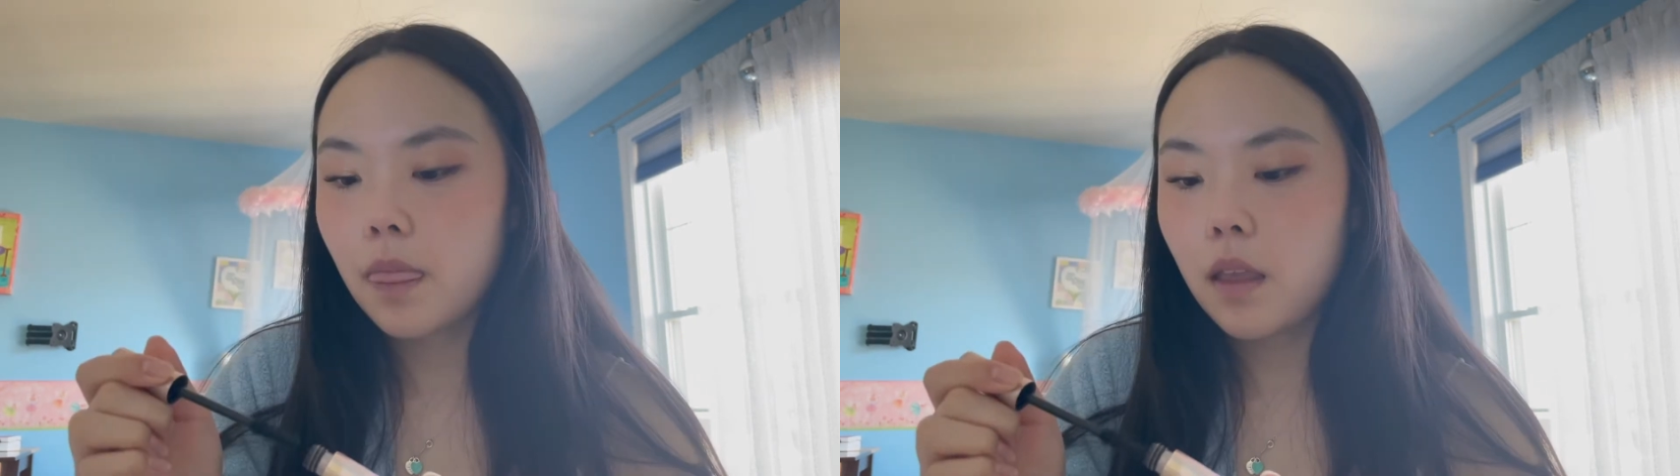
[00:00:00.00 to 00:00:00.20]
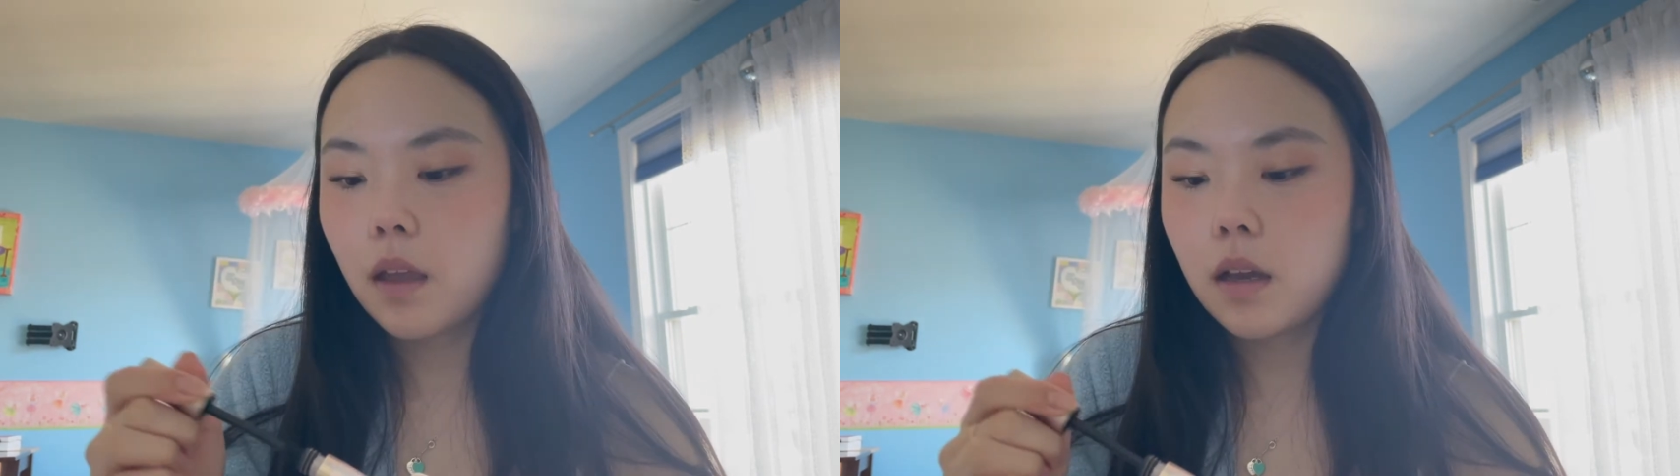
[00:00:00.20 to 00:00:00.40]

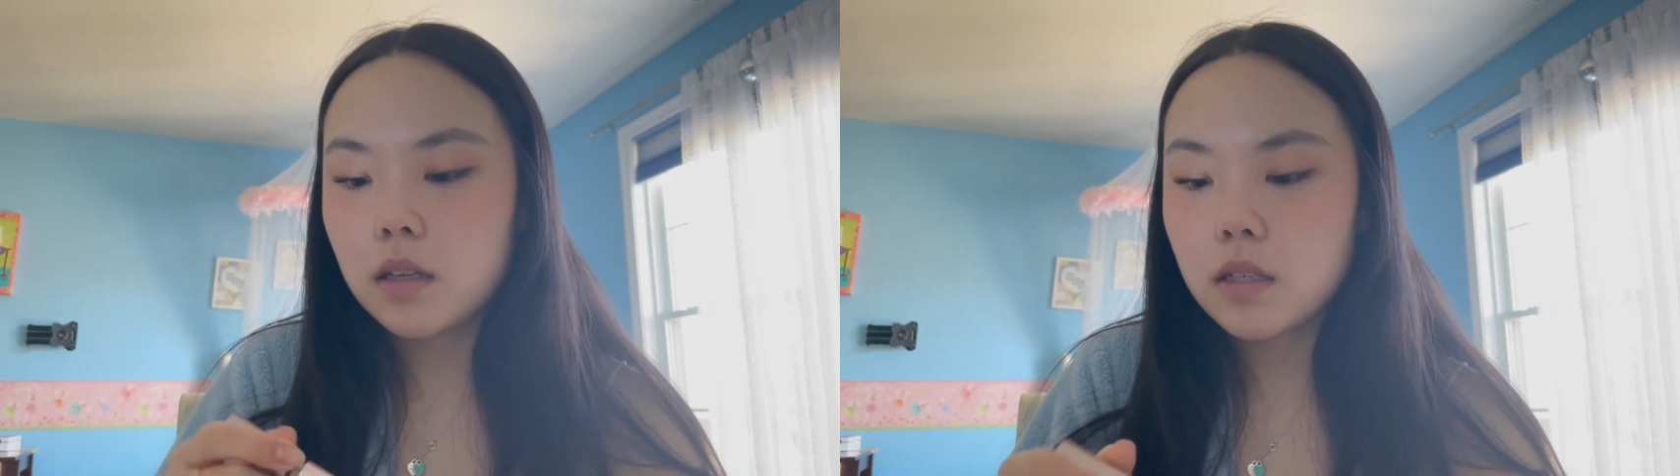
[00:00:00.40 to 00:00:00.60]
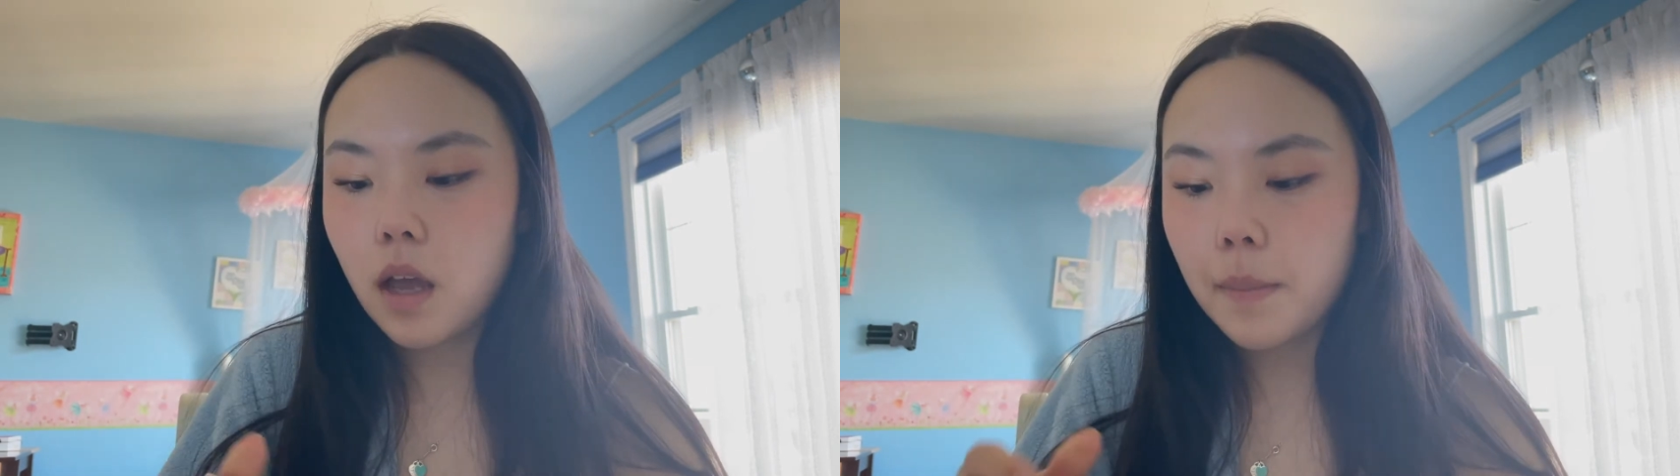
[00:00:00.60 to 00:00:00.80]

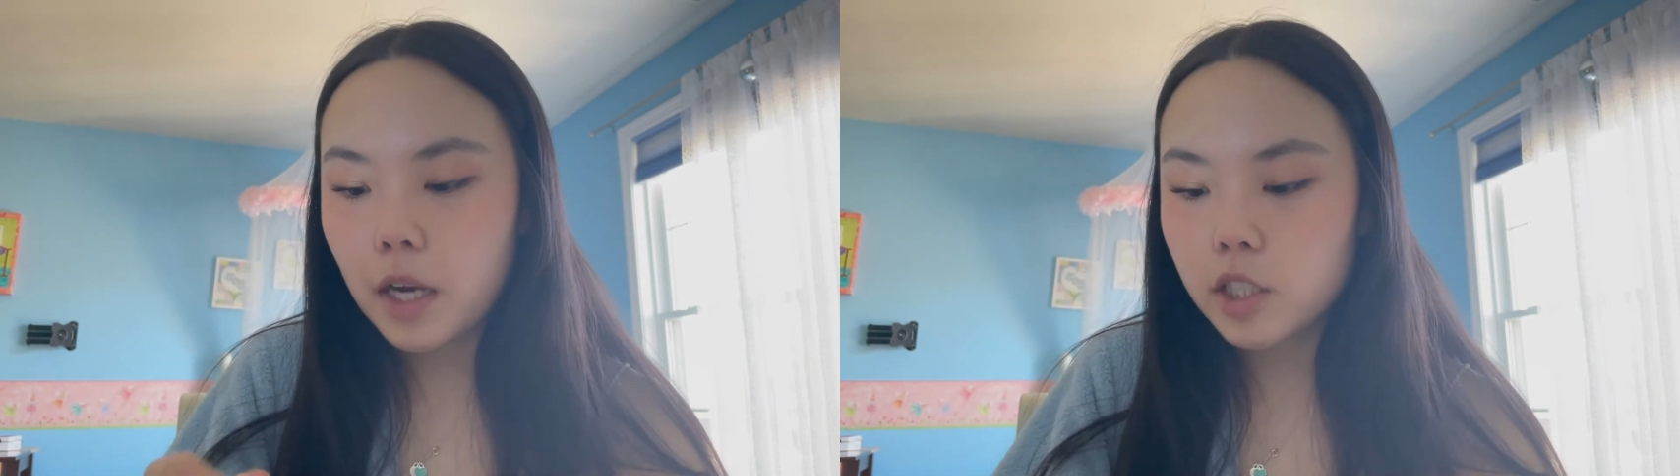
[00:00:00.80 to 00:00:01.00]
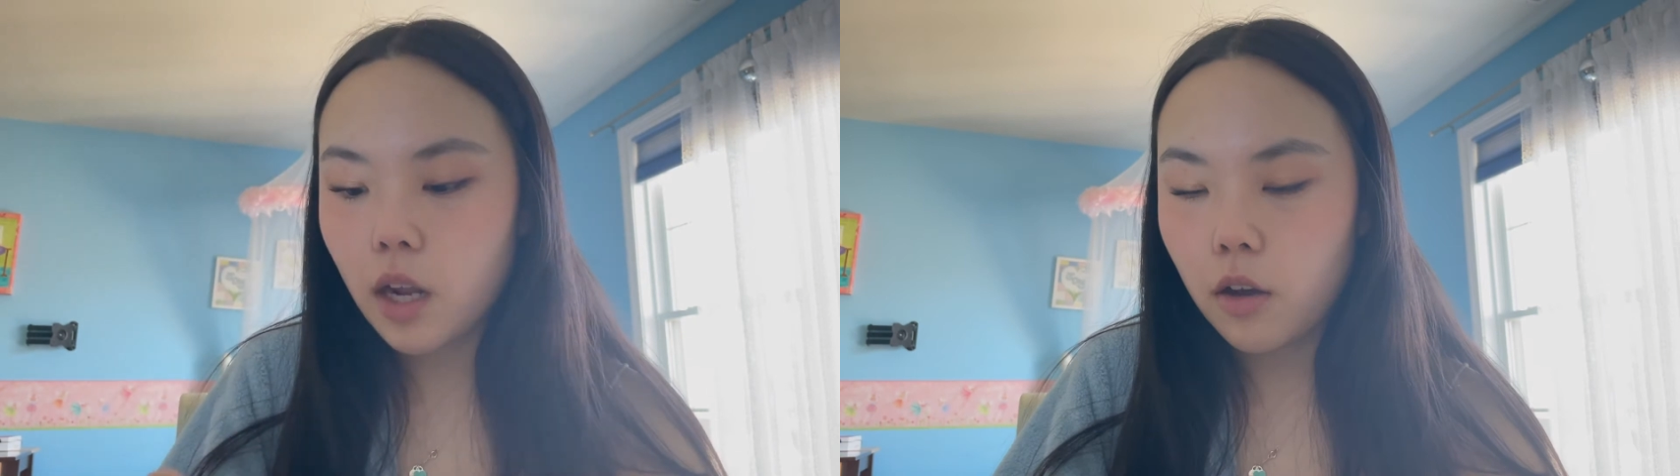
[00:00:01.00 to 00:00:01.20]
And I'm
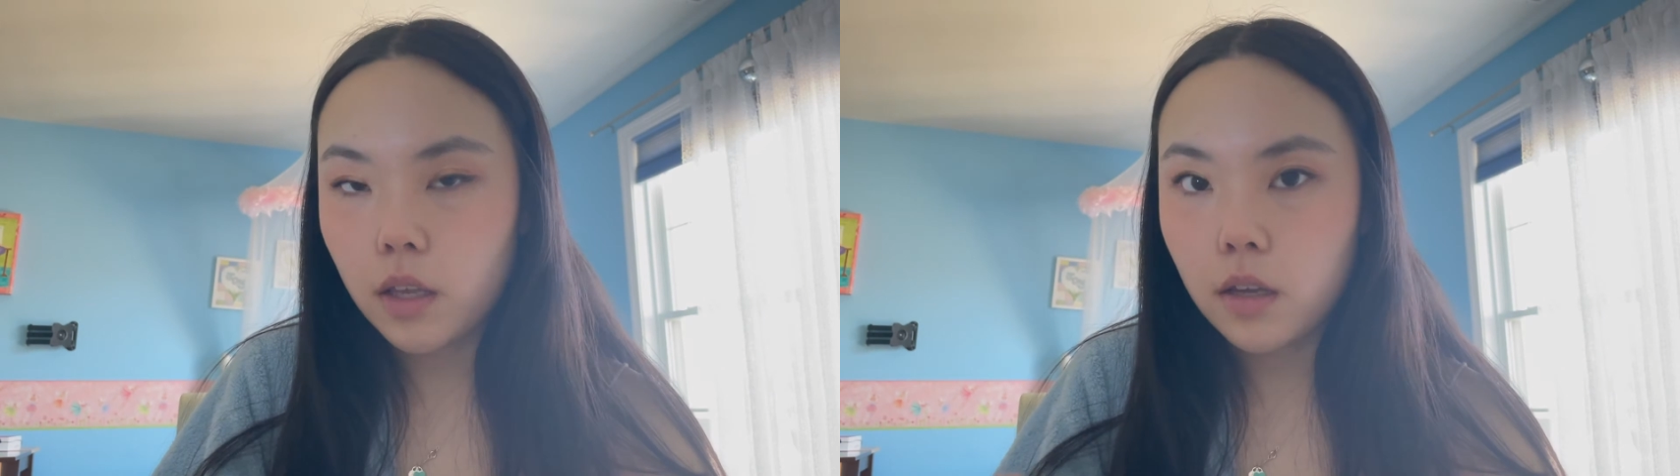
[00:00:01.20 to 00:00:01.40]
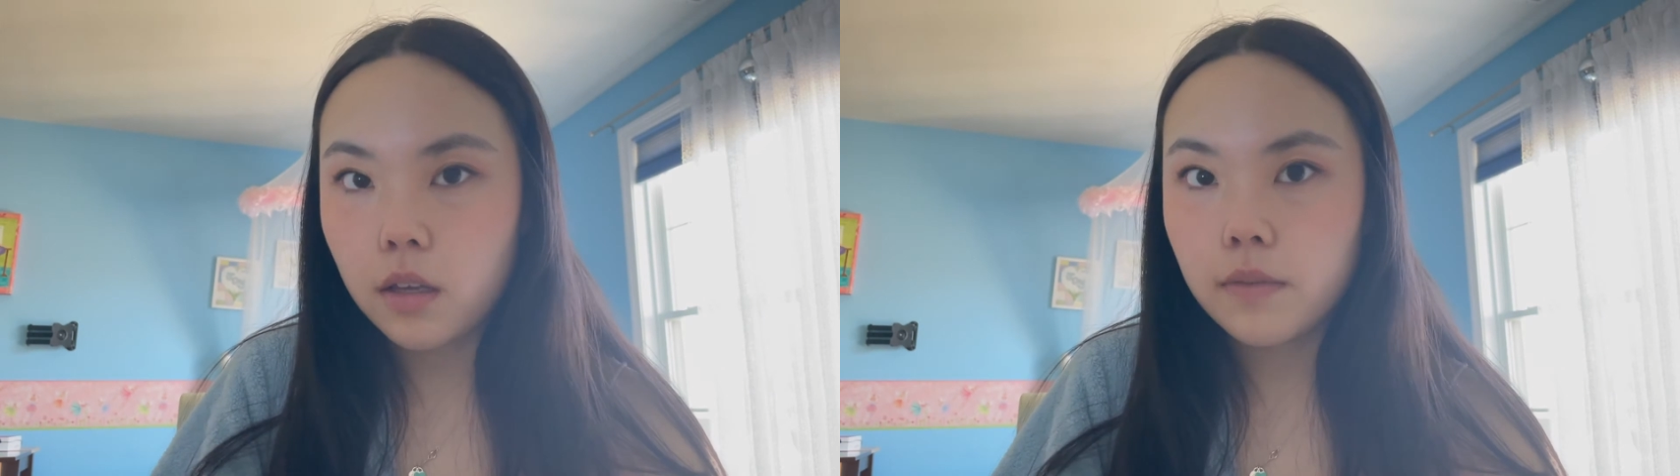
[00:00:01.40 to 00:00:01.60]
actually not
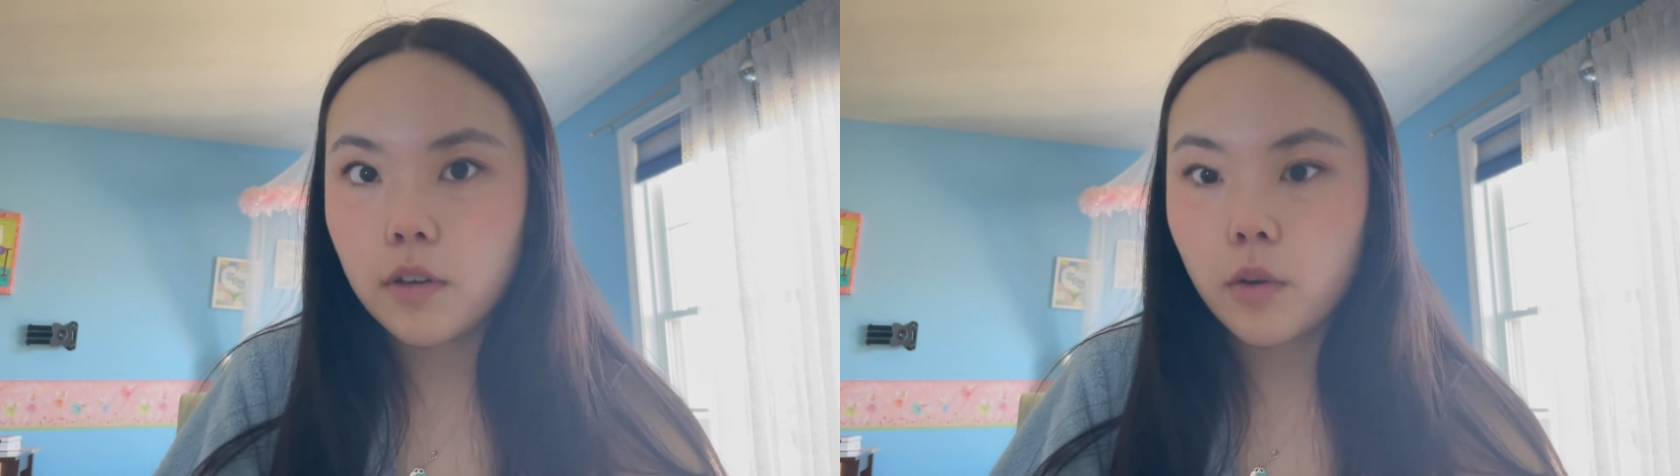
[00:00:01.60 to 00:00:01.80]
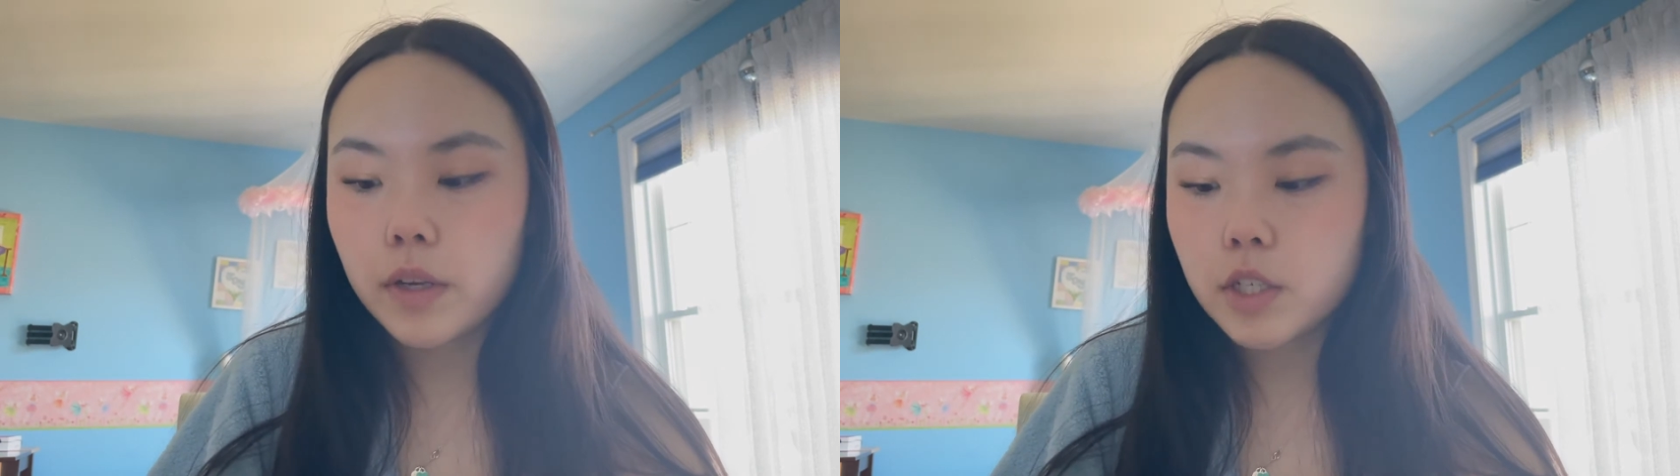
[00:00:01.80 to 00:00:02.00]
even
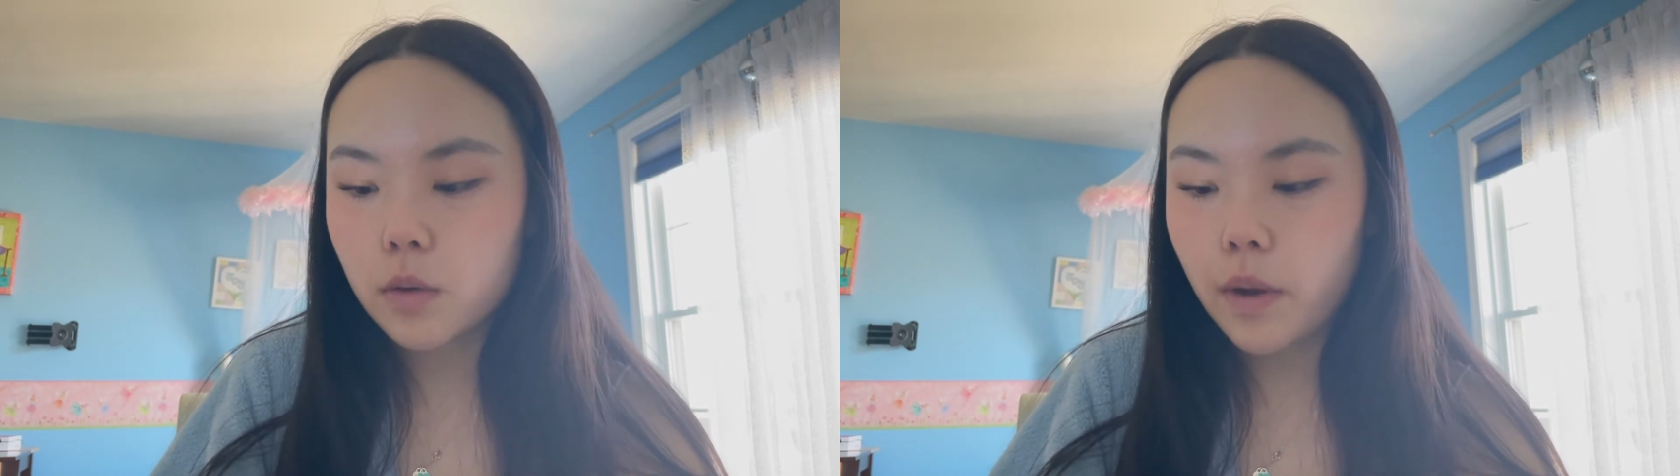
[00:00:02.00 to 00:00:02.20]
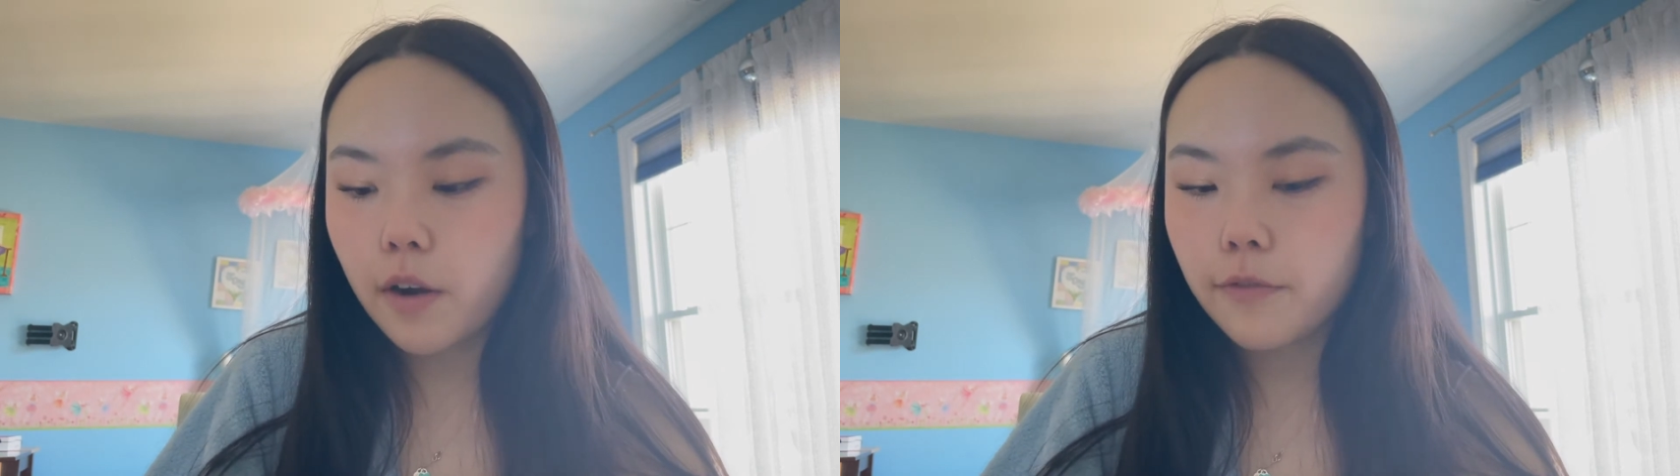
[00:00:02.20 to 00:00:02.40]
going to wear